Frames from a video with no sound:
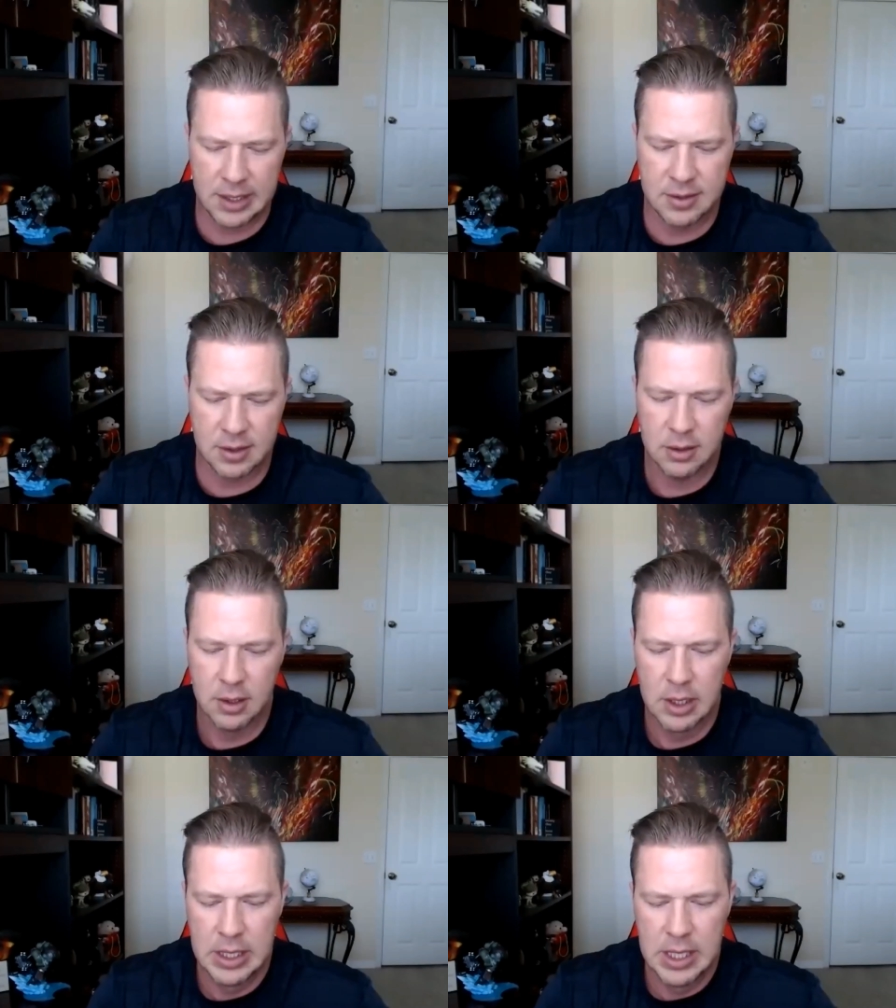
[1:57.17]

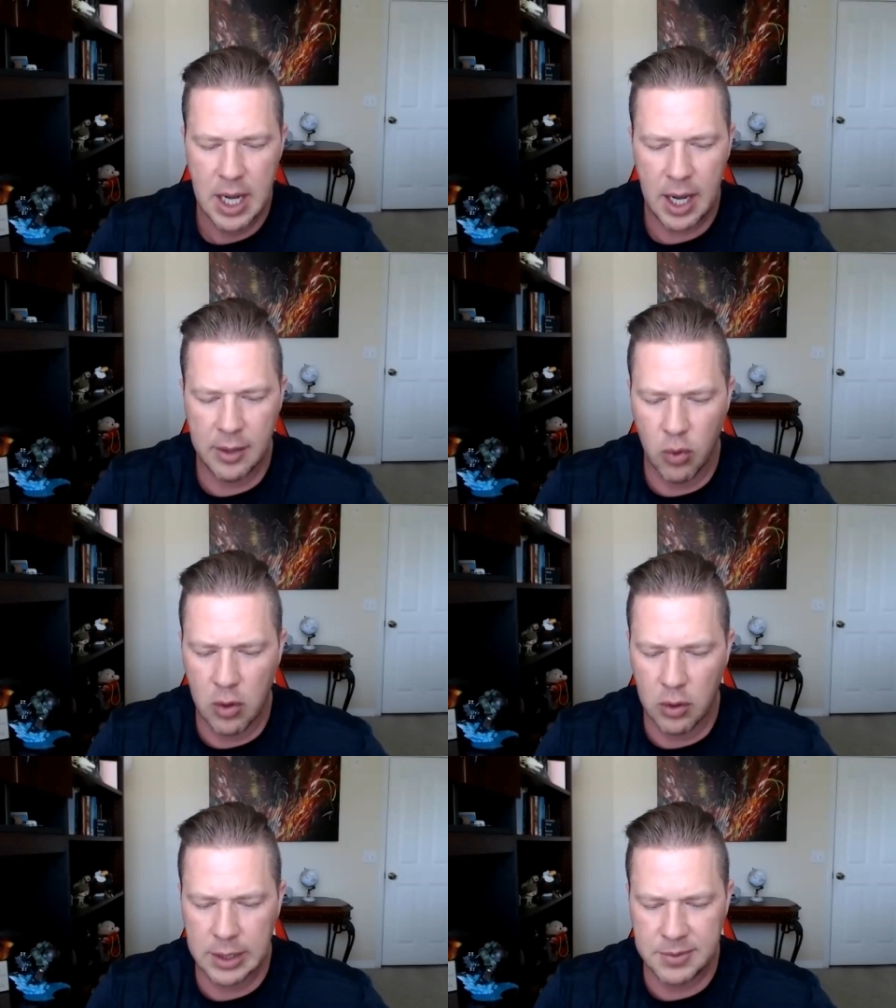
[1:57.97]
Excellent. I
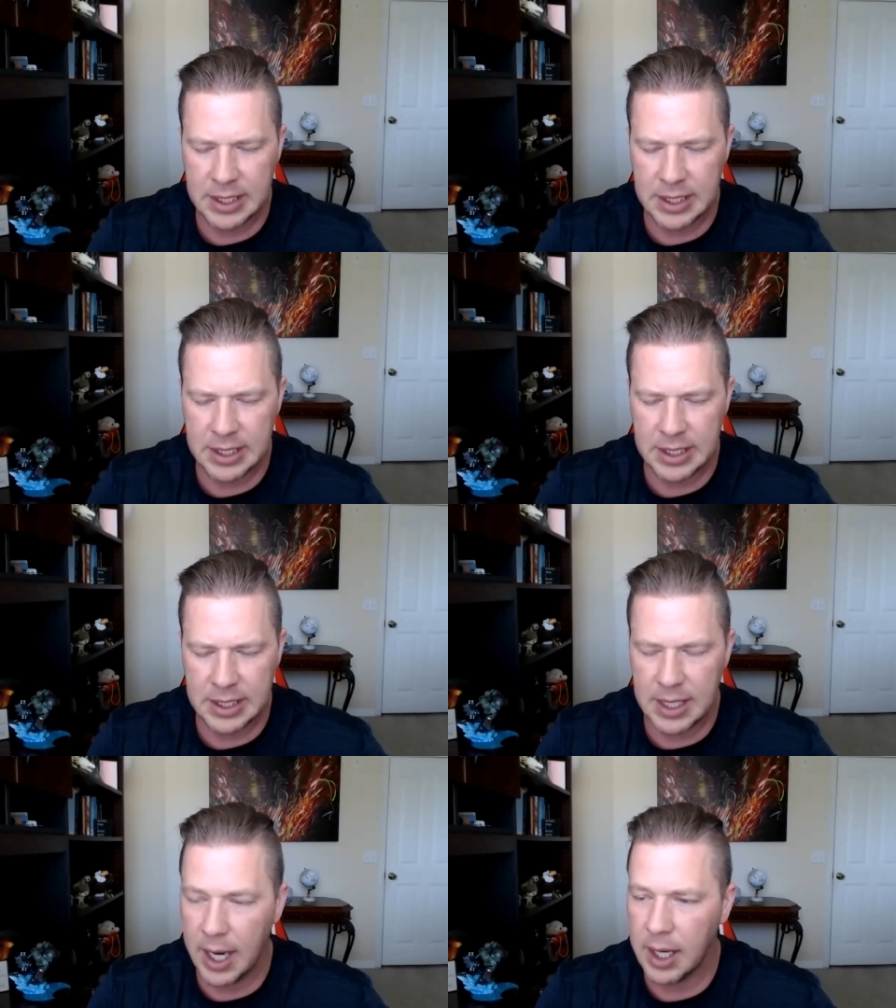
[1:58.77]
woke up
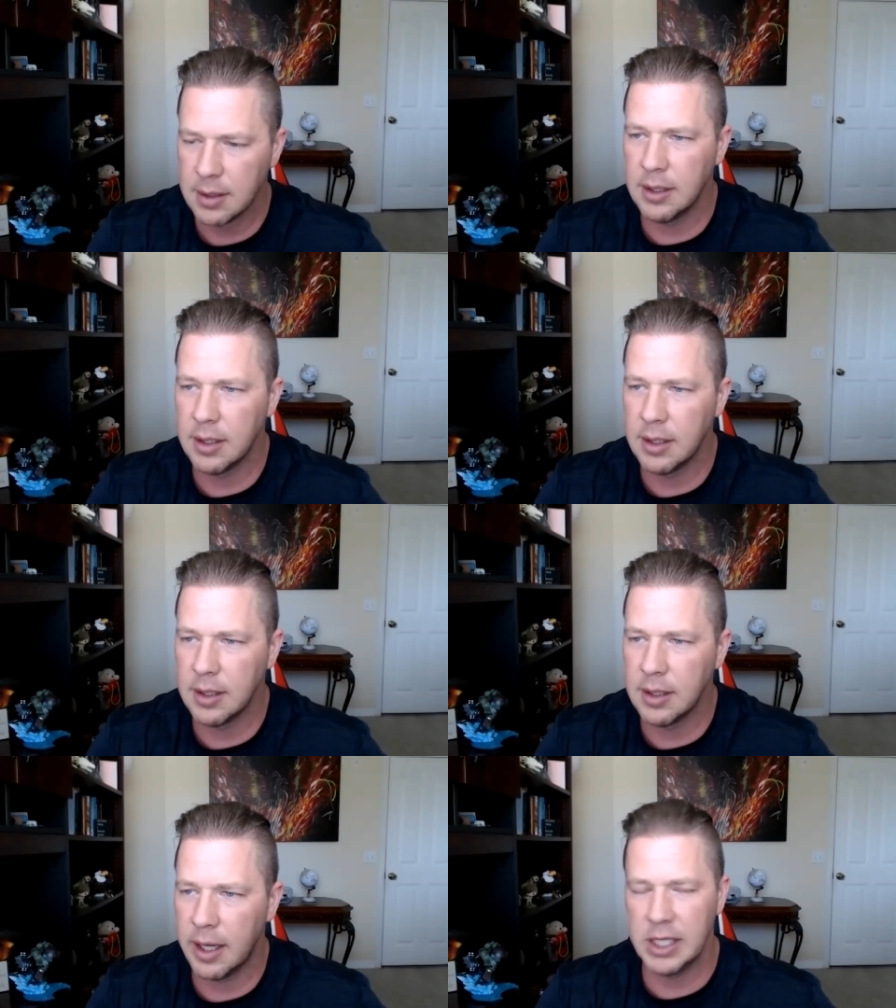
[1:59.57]
today, and
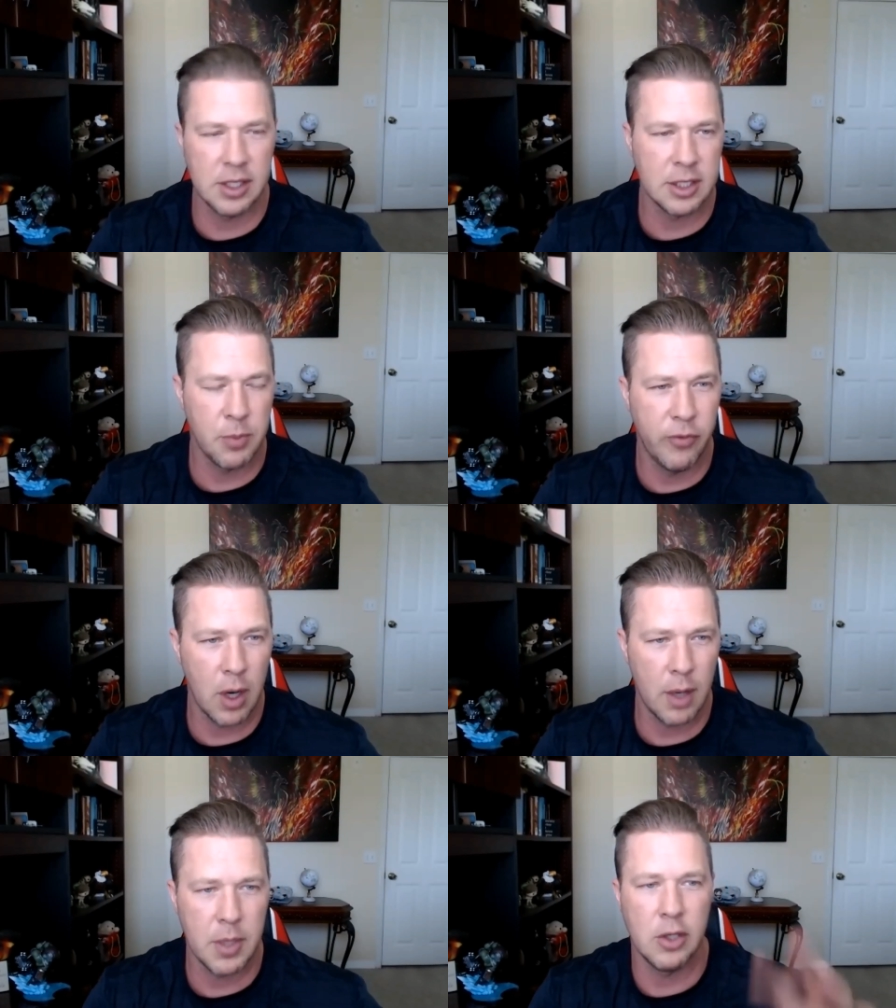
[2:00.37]
I've mentioned this
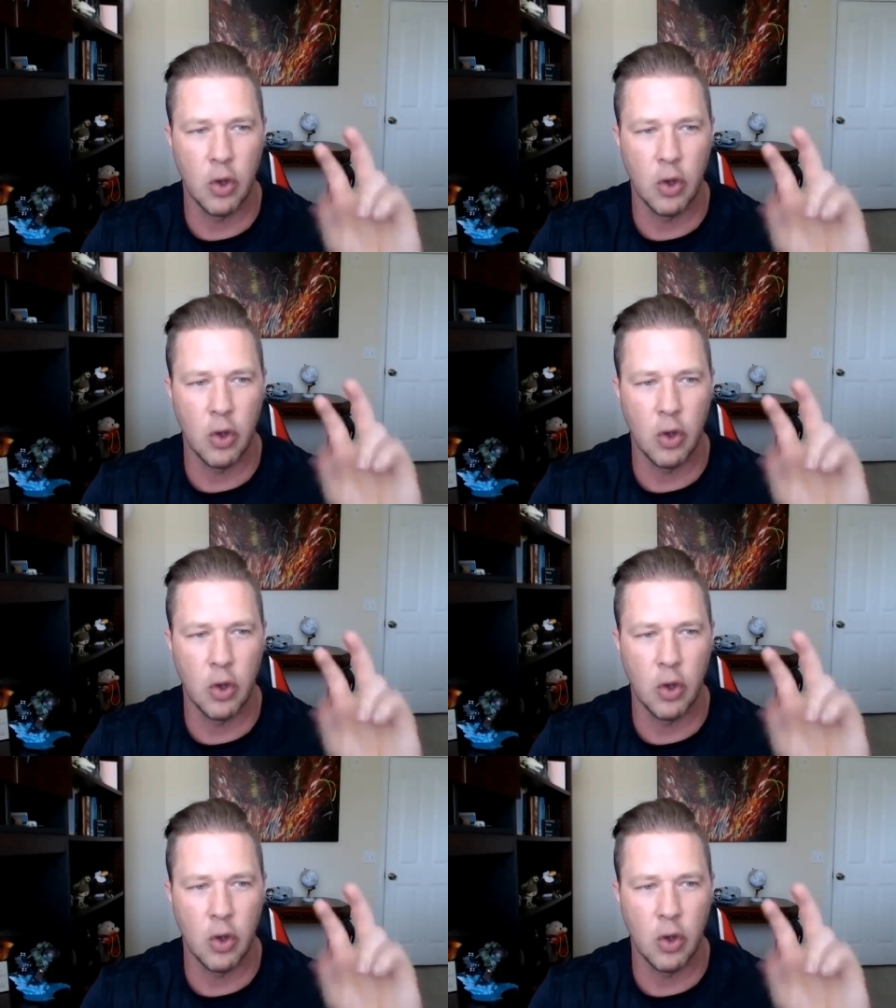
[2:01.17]
before.